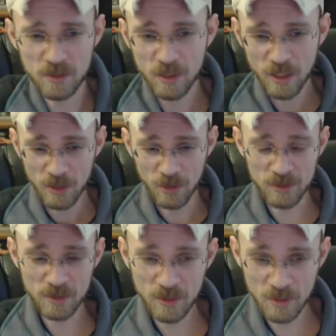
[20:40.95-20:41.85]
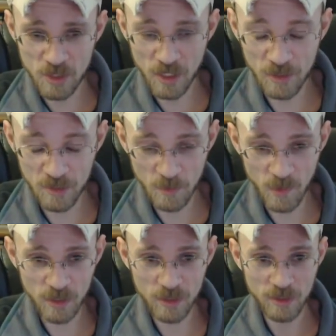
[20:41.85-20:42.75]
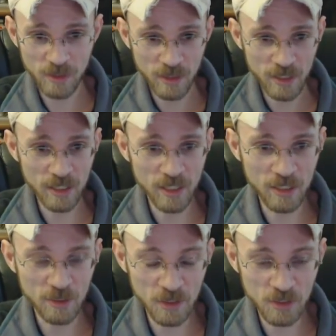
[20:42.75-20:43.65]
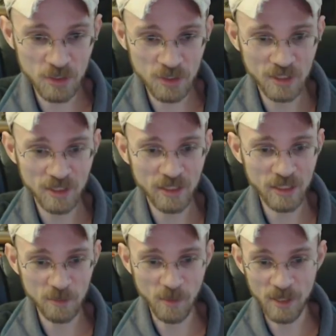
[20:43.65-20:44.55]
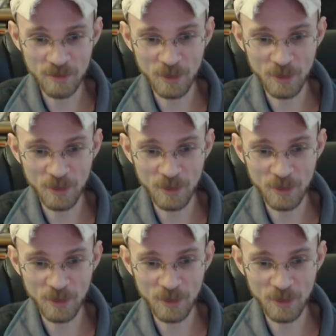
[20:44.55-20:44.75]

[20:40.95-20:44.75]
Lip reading: listening to Jet Li speak in English is painful.